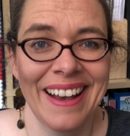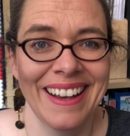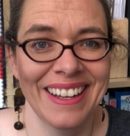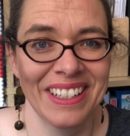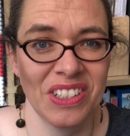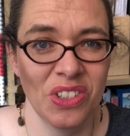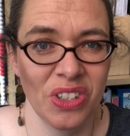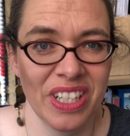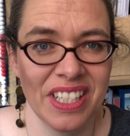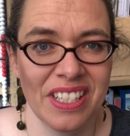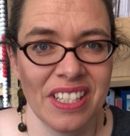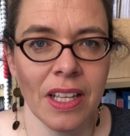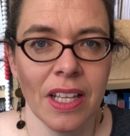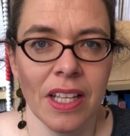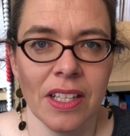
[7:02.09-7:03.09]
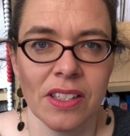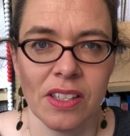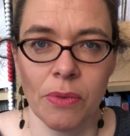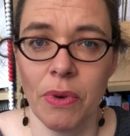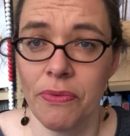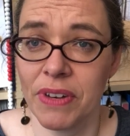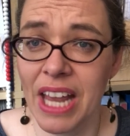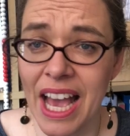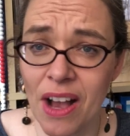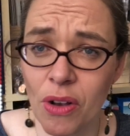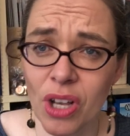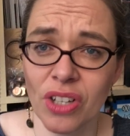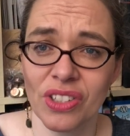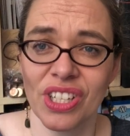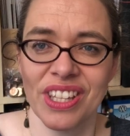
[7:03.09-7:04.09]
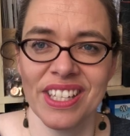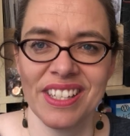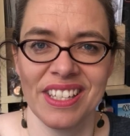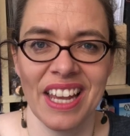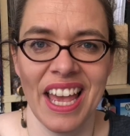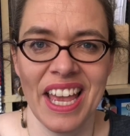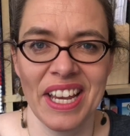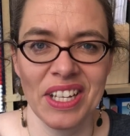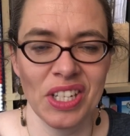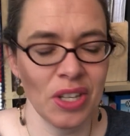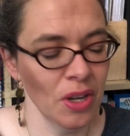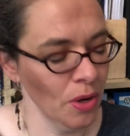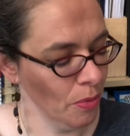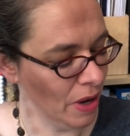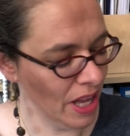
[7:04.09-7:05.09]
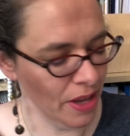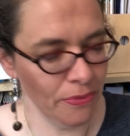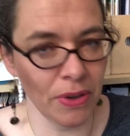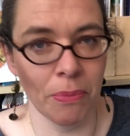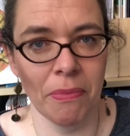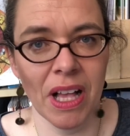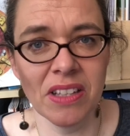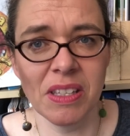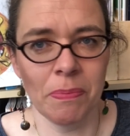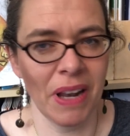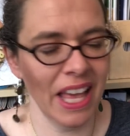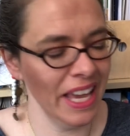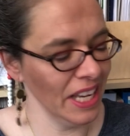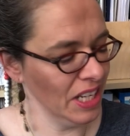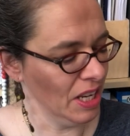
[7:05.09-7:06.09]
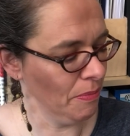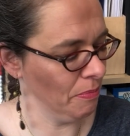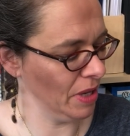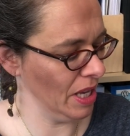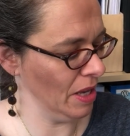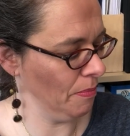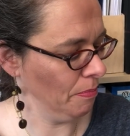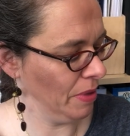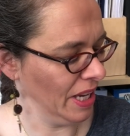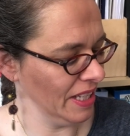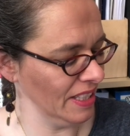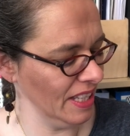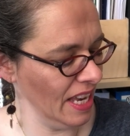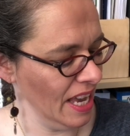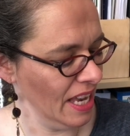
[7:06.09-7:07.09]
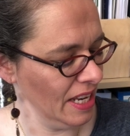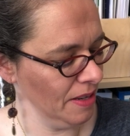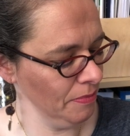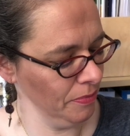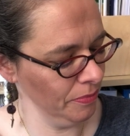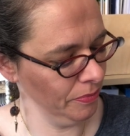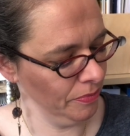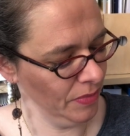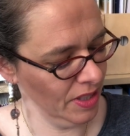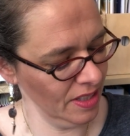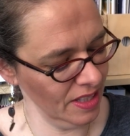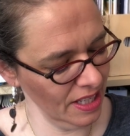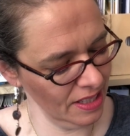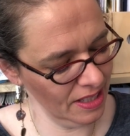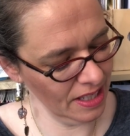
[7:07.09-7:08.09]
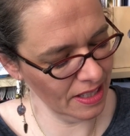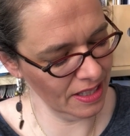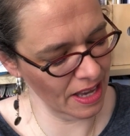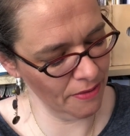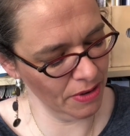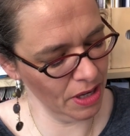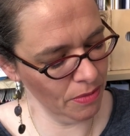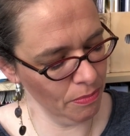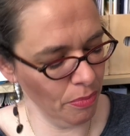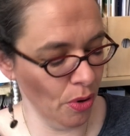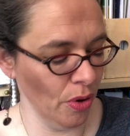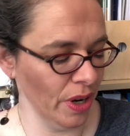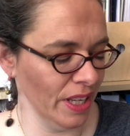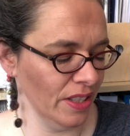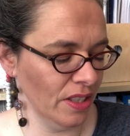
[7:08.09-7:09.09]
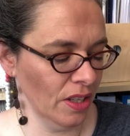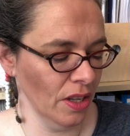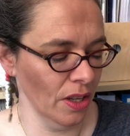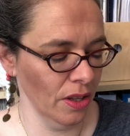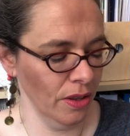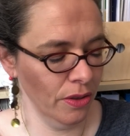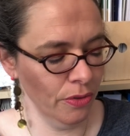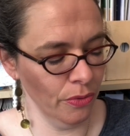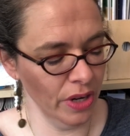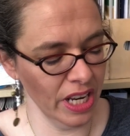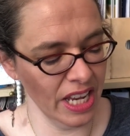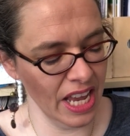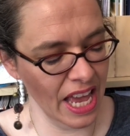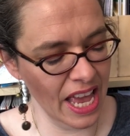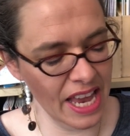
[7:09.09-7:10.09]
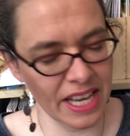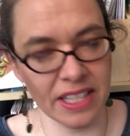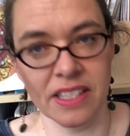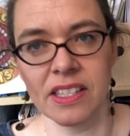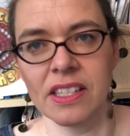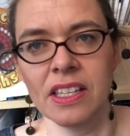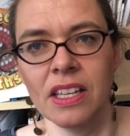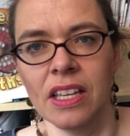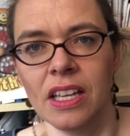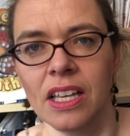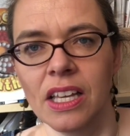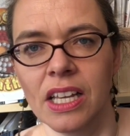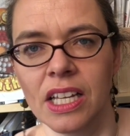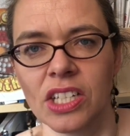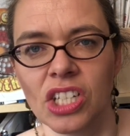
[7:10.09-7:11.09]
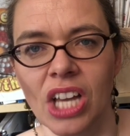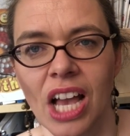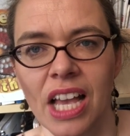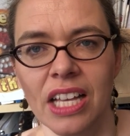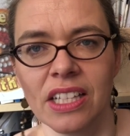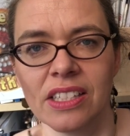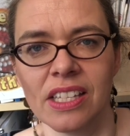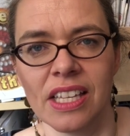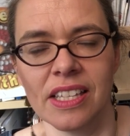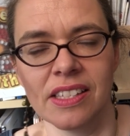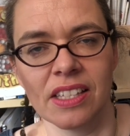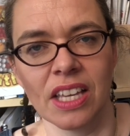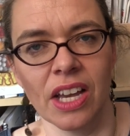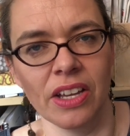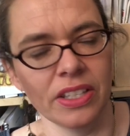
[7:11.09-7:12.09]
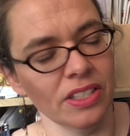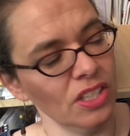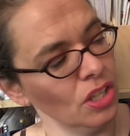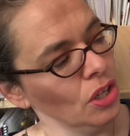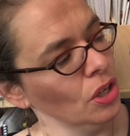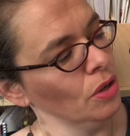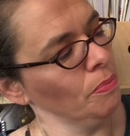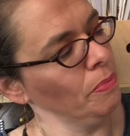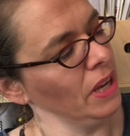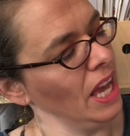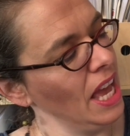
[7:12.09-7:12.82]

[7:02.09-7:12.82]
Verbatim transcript: 100? So we've now got to the stage where if you're multiplying a number by 10, 67.38, a child is going to be